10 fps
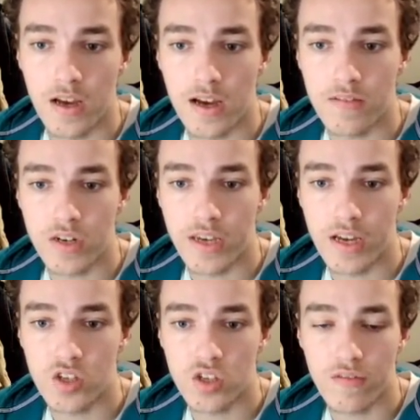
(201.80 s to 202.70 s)
After king
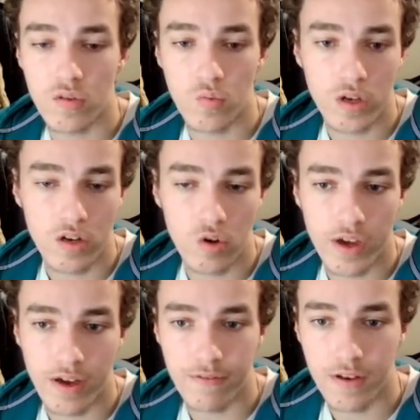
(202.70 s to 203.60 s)
h7, we're going to go
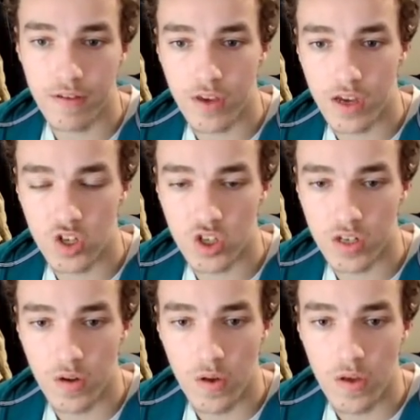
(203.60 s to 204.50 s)
king f5, king h8,
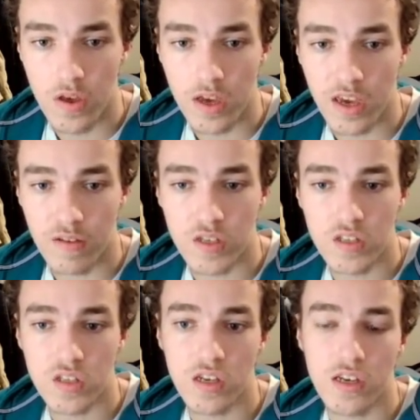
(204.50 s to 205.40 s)
king
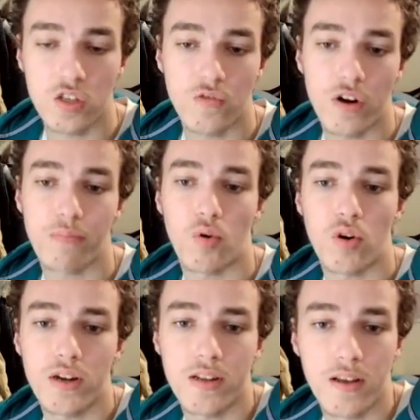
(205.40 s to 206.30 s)
f6. It's very
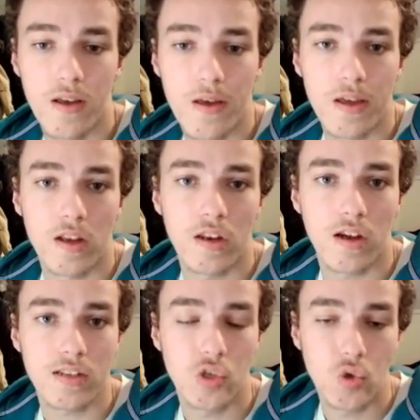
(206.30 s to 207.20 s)
important
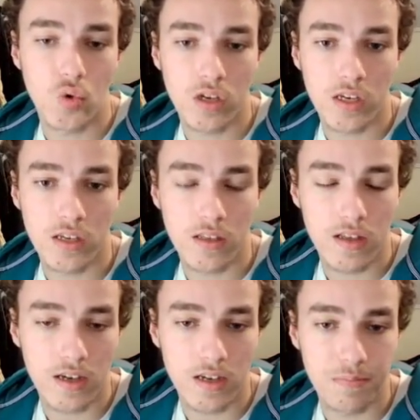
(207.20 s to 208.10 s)
not to,
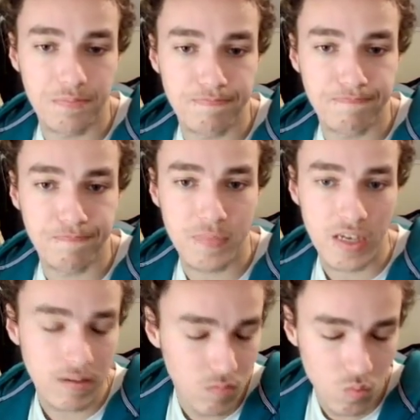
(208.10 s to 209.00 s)

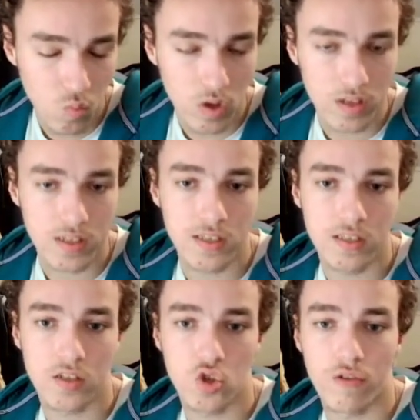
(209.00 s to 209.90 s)
well, this
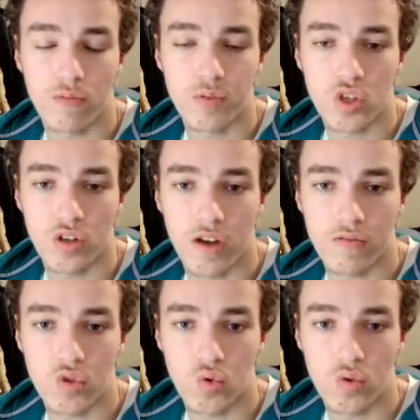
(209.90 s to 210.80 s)
is sort of a position you have
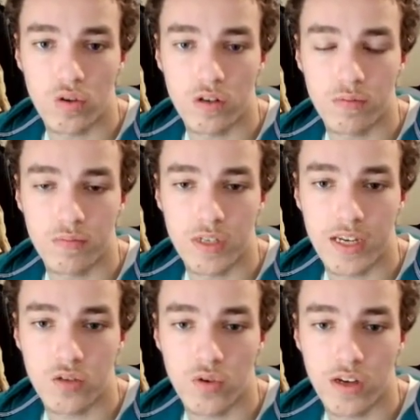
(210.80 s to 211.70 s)
to take
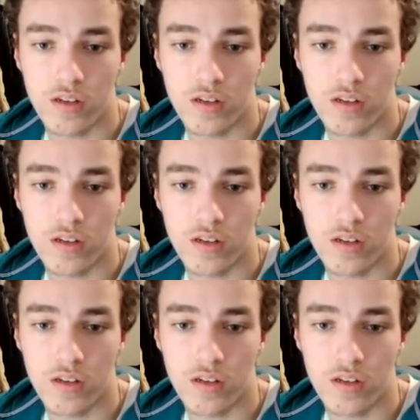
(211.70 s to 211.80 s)
into